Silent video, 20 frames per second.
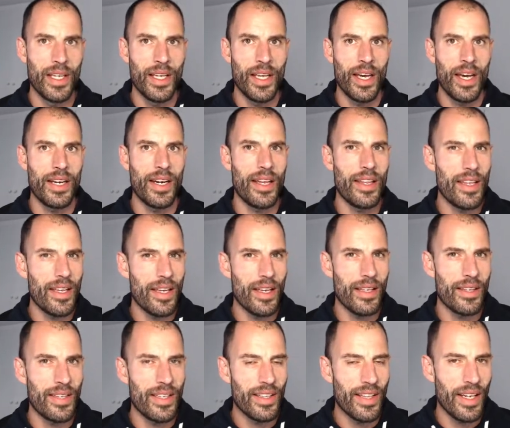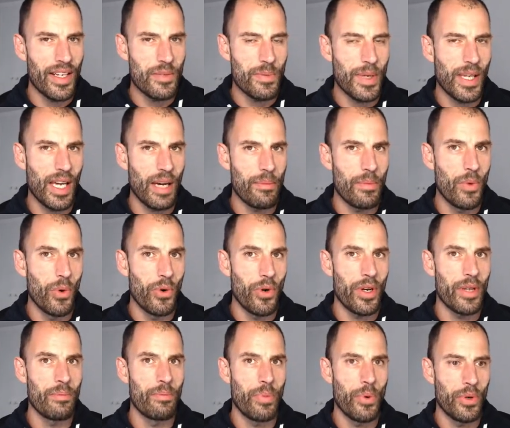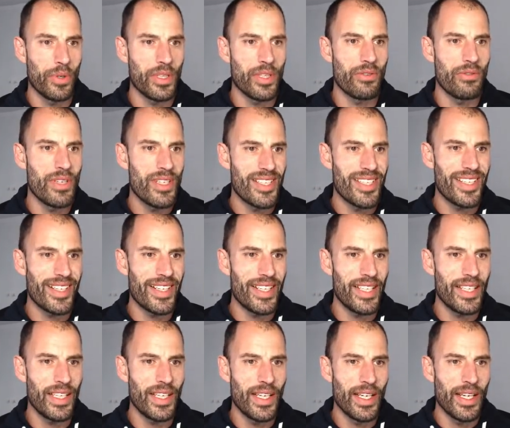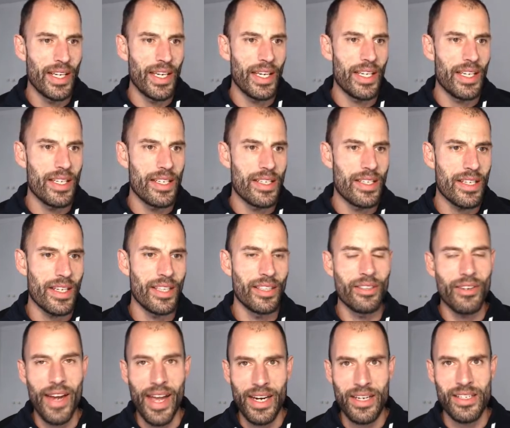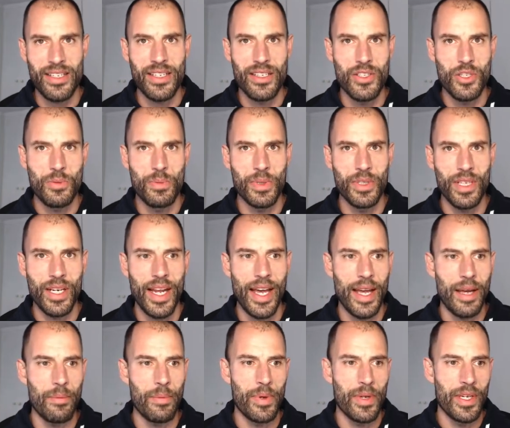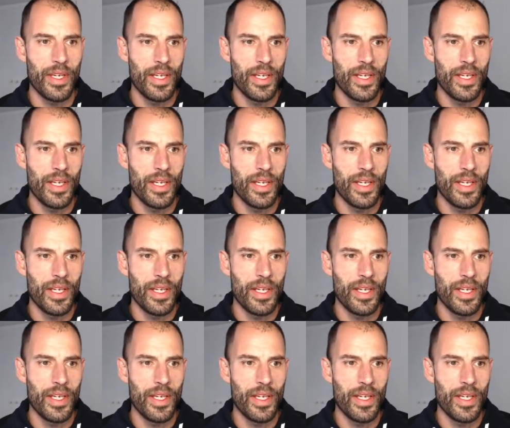Another thing that has become more important recently is interaction in Jupyter Lab.